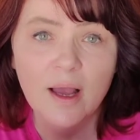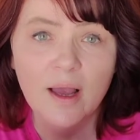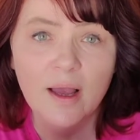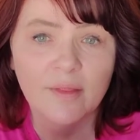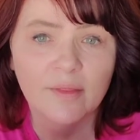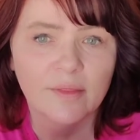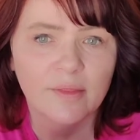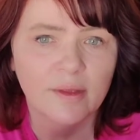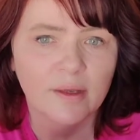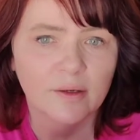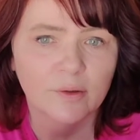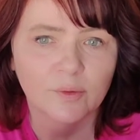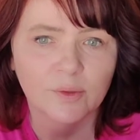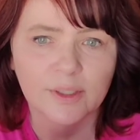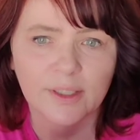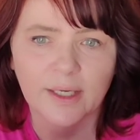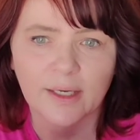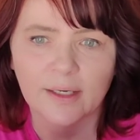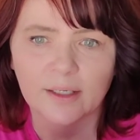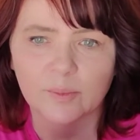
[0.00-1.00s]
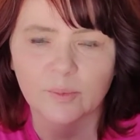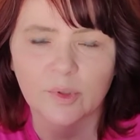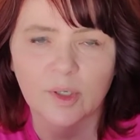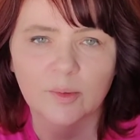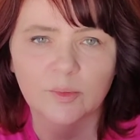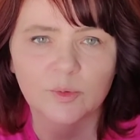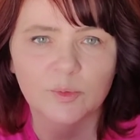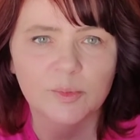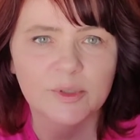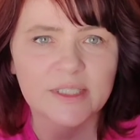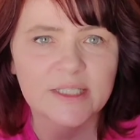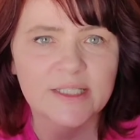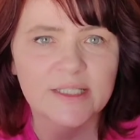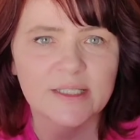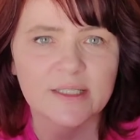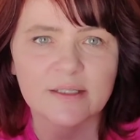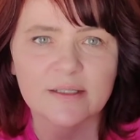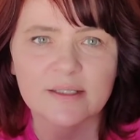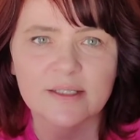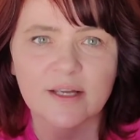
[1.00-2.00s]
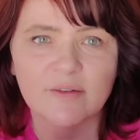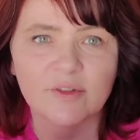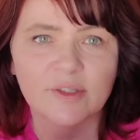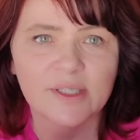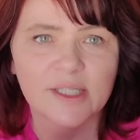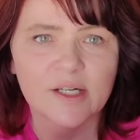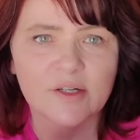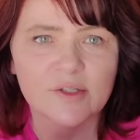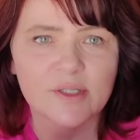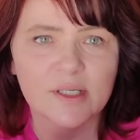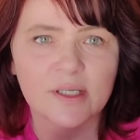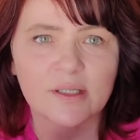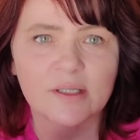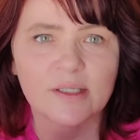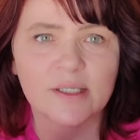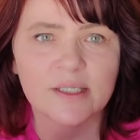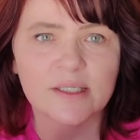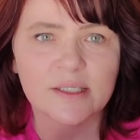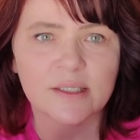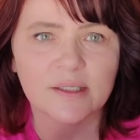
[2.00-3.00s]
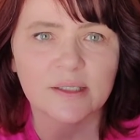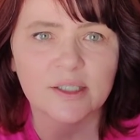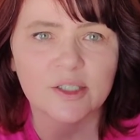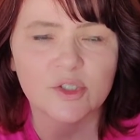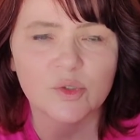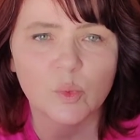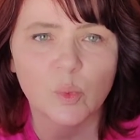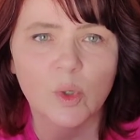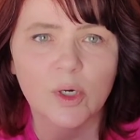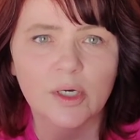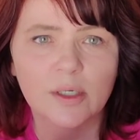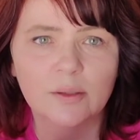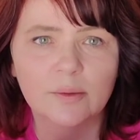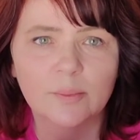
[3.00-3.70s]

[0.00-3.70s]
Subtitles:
They only had probably 6,000-7,000 clicks on each one,